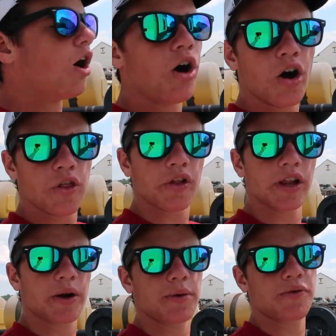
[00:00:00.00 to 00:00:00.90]
all the
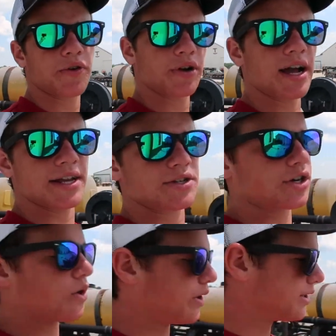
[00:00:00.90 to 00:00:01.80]
liquid fertilizer
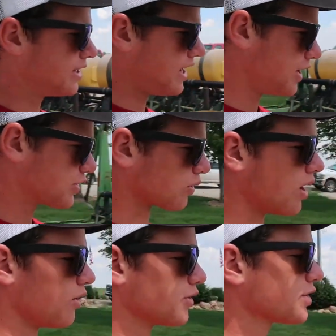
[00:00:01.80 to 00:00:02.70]
going to each row.